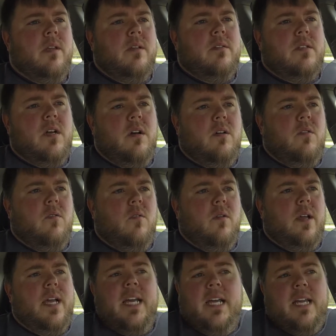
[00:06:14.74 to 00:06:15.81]
So,
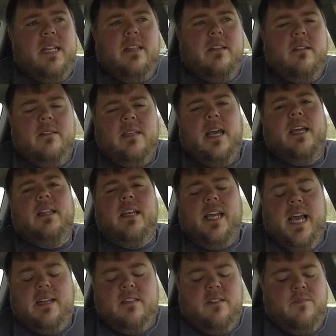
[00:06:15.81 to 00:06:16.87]
in the
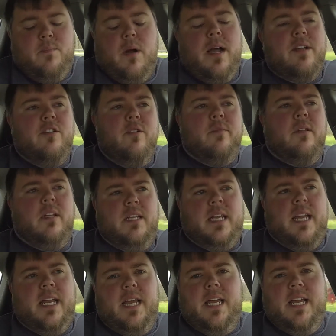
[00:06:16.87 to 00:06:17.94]
case of Brian Dumoulin
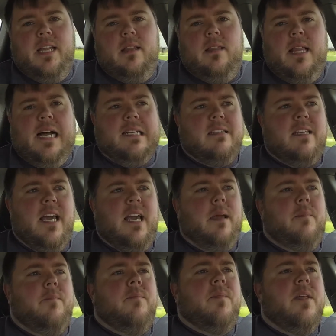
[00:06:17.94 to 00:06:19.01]
getting hit last
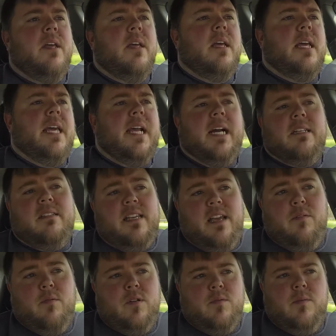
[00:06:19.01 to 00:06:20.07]
game, he got
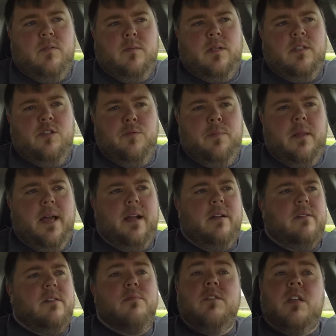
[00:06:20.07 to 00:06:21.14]
sandwiched between two
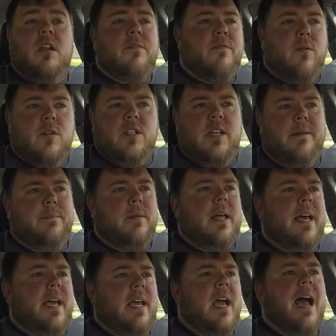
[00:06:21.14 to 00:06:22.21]
players. It was an unfortunate
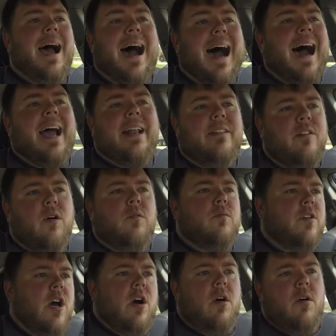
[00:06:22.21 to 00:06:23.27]
play. I don't
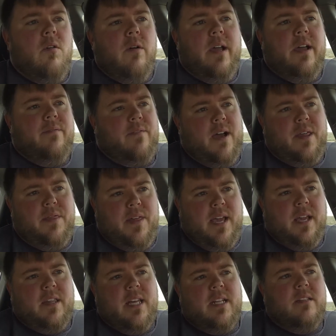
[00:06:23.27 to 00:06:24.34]
know if I
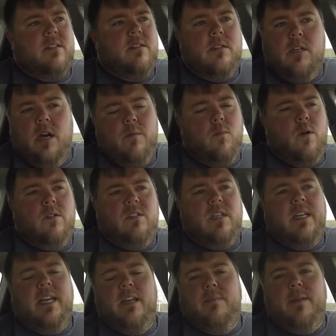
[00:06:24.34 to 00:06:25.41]
think that Tom Wilson
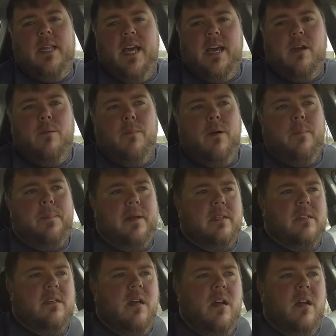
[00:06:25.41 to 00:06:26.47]
hit him in the head on purpose.